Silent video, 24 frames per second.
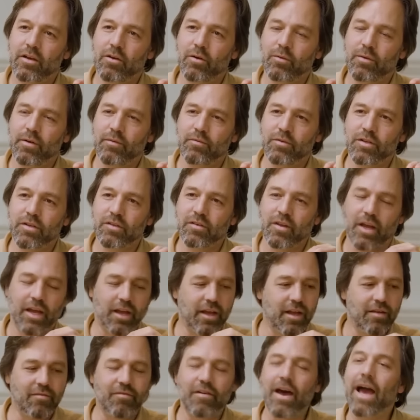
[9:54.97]
You know, we've just
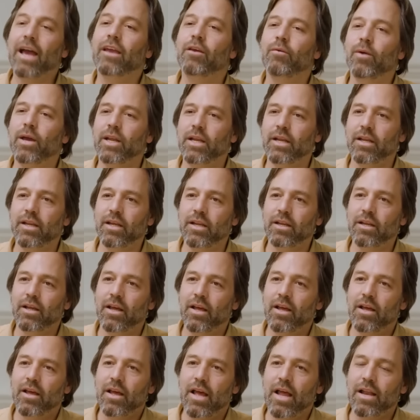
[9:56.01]
like evacuated it.
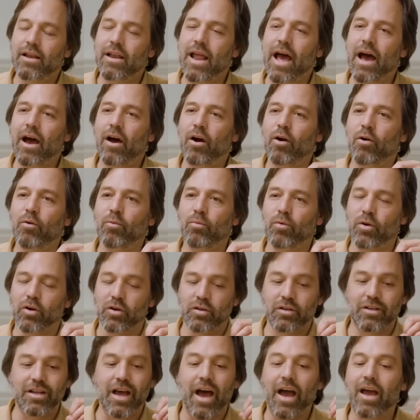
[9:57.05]
And now
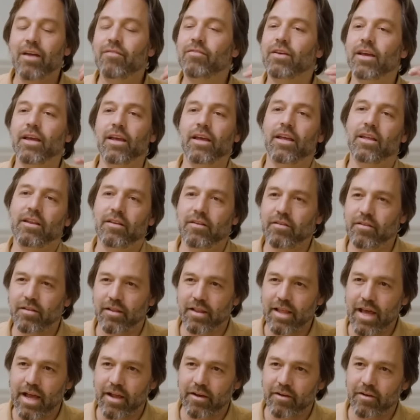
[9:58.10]
we're diving
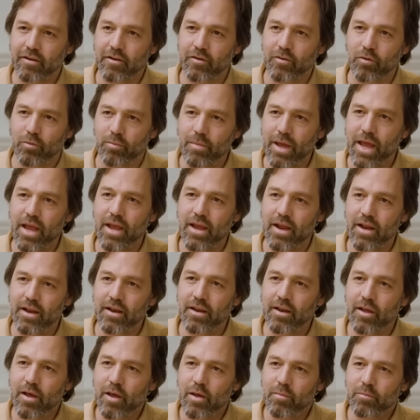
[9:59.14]
into that
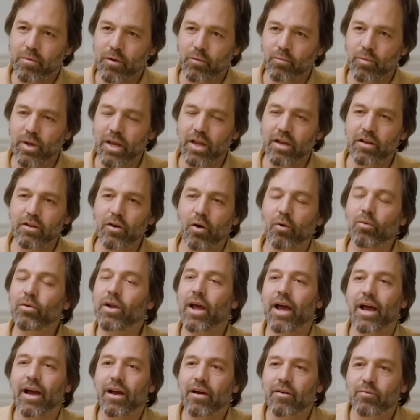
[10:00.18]
domain, but we
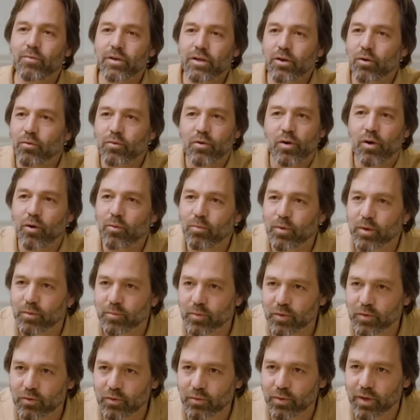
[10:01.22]
don't have, we don't know
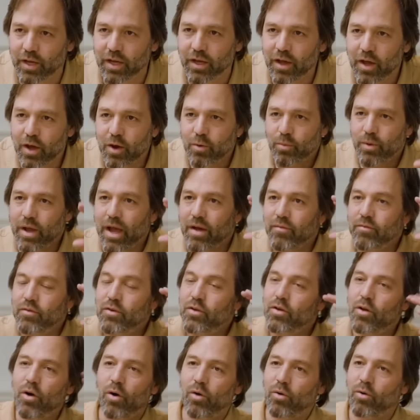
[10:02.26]
what we're doing. We have
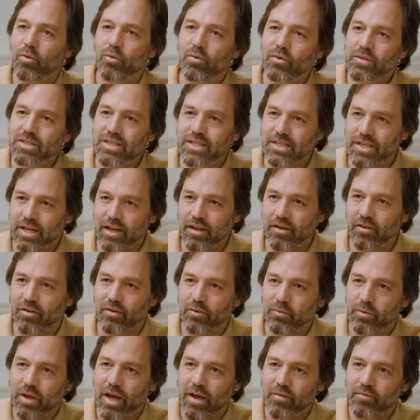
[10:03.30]
no
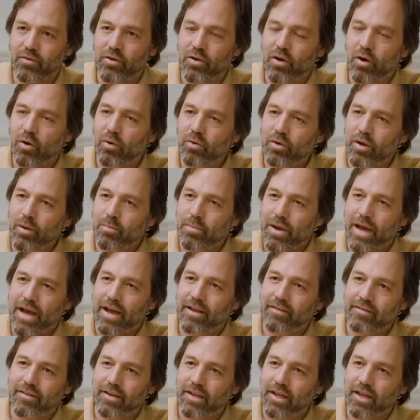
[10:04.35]
skill, we have no
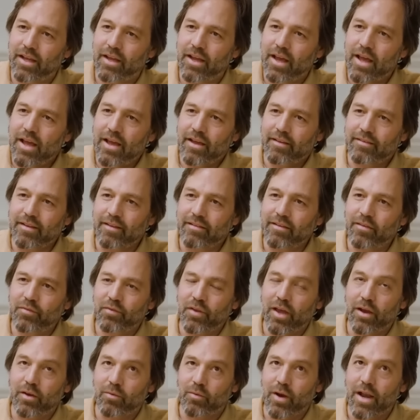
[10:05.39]
capacity. It's as
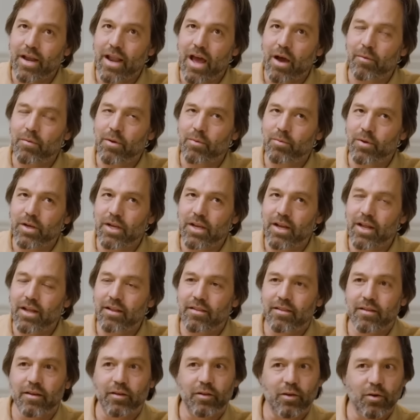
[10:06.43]
if like right now we would
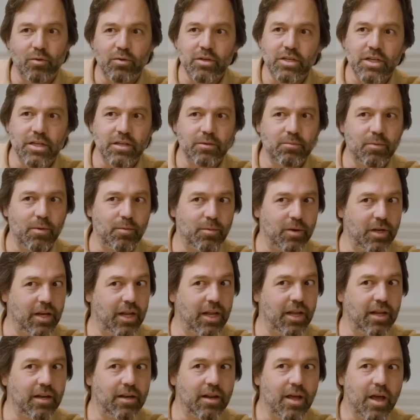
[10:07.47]
need theologians, we would
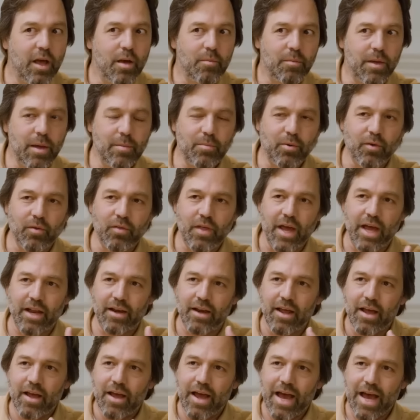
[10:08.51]
need people
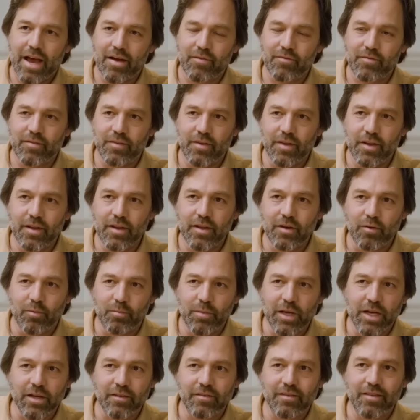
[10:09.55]
that have, you know,
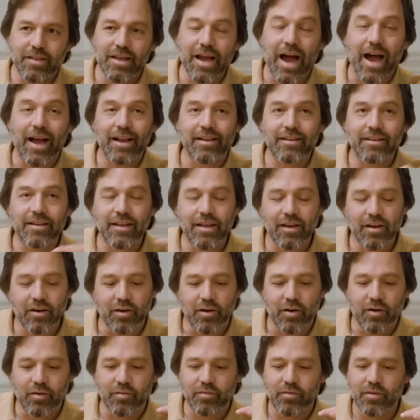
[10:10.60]
because the idea
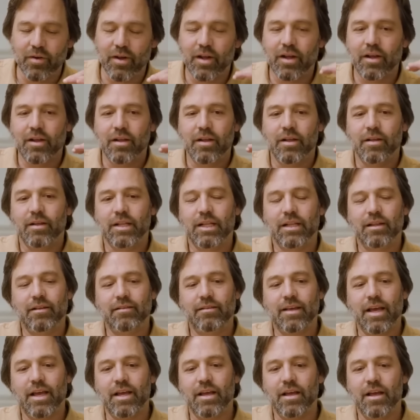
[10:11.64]
of,
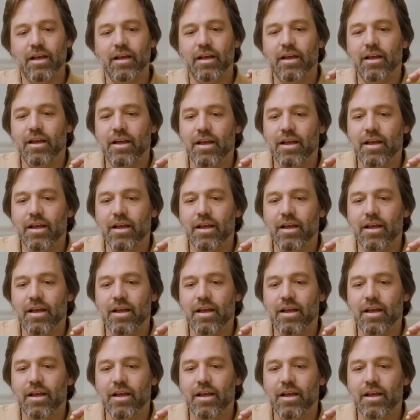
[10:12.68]
let's say,